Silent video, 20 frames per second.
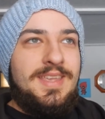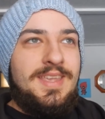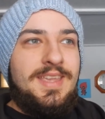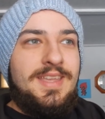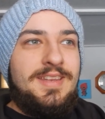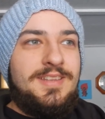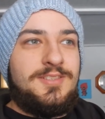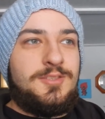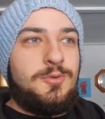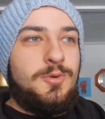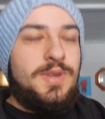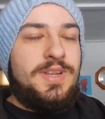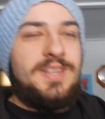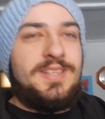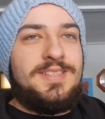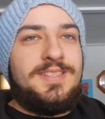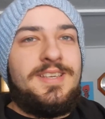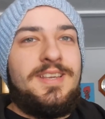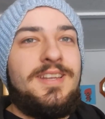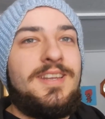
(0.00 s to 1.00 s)
it is quite
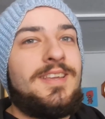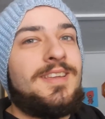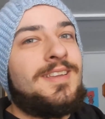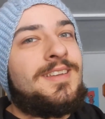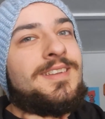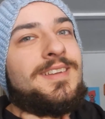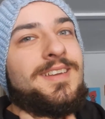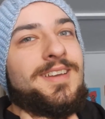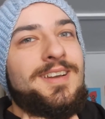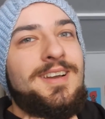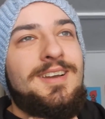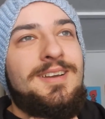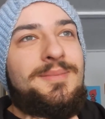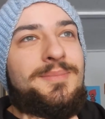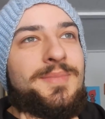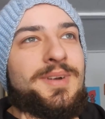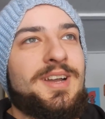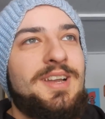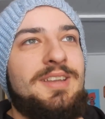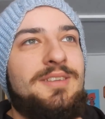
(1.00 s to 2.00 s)
exciting.
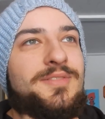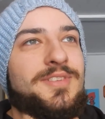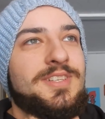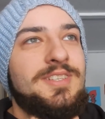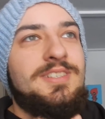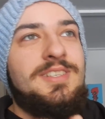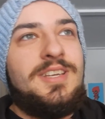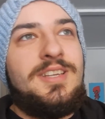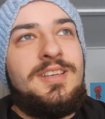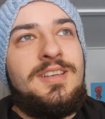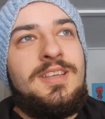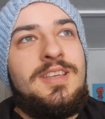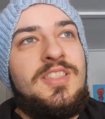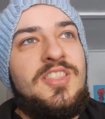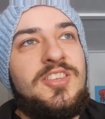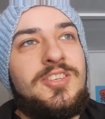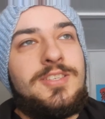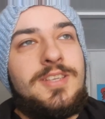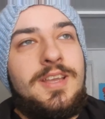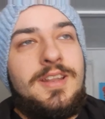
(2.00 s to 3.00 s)
Um, I haven't done
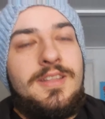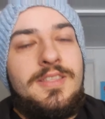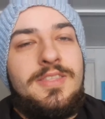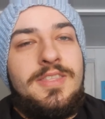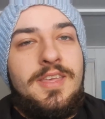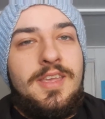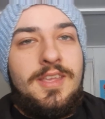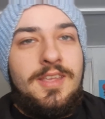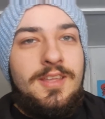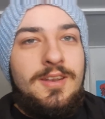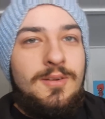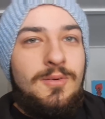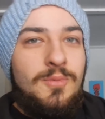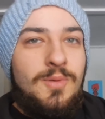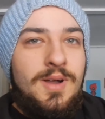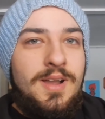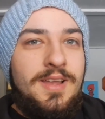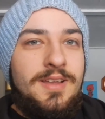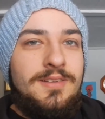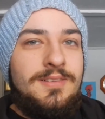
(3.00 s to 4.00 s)
this kind of thing in a
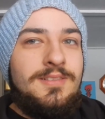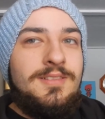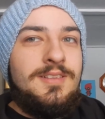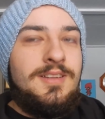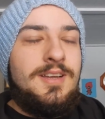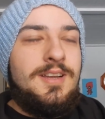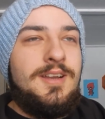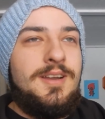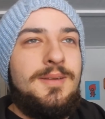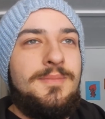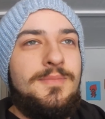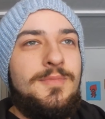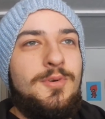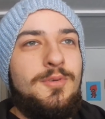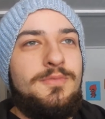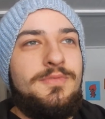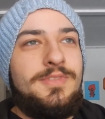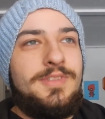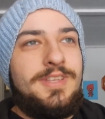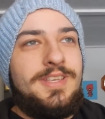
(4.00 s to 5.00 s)
while. Um,
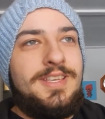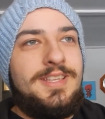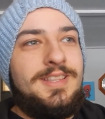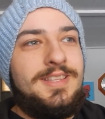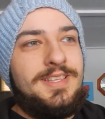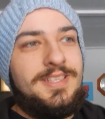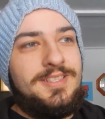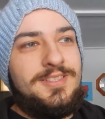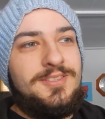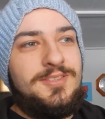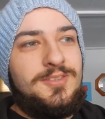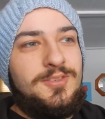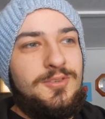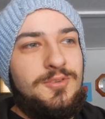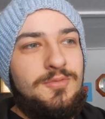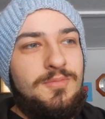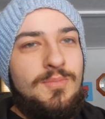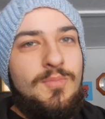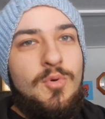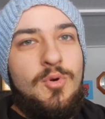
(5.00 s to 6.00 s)
hopefully, it leads
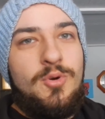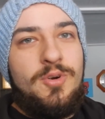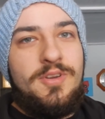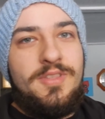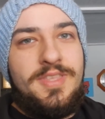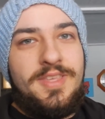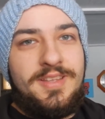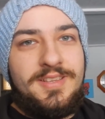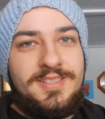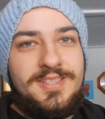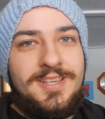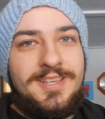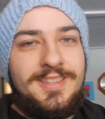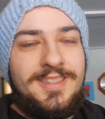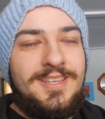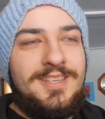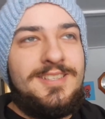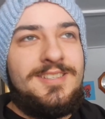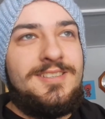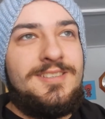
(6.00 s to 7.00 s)
to more things
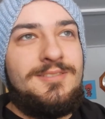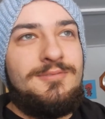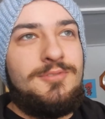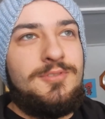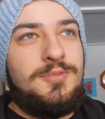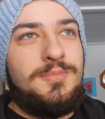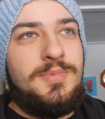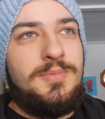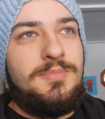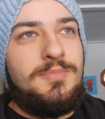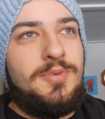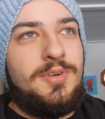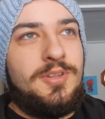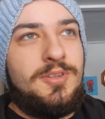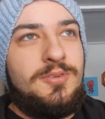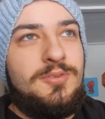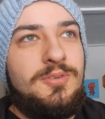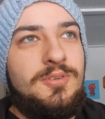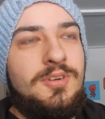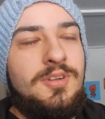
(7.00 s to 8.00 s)
like this, which would be
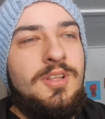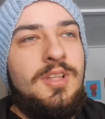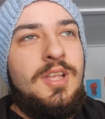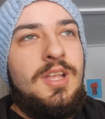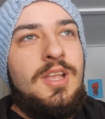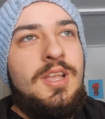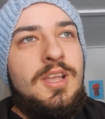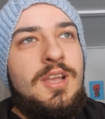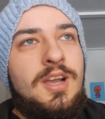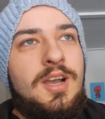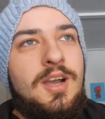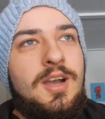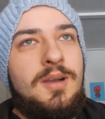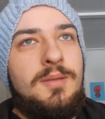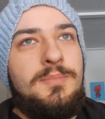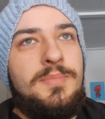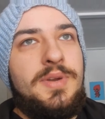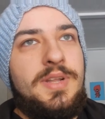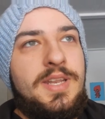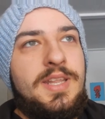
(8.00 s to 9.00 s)
pretty cool.
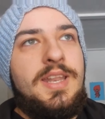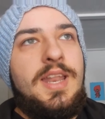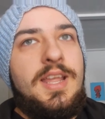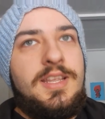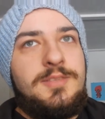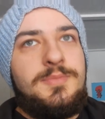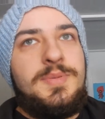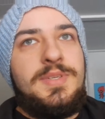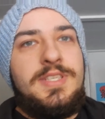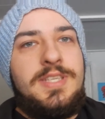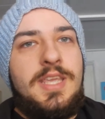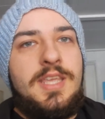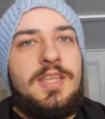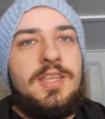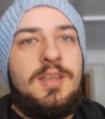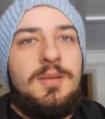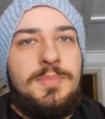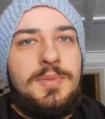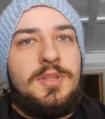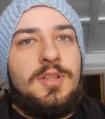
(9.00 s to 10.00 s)
Um, but it has been
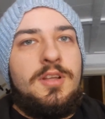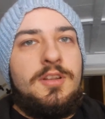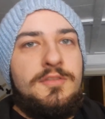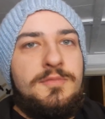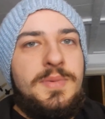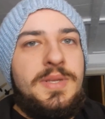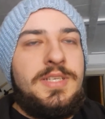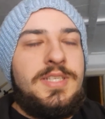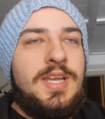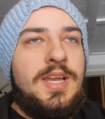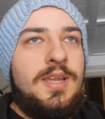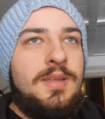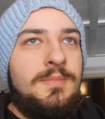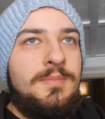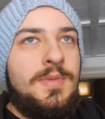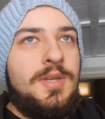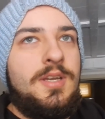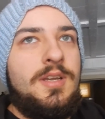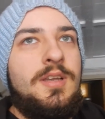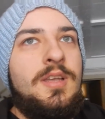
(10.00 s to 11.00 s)
taking up a lot of my
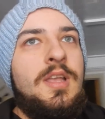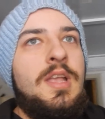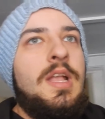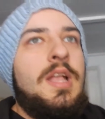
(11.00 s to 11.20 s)
time uh,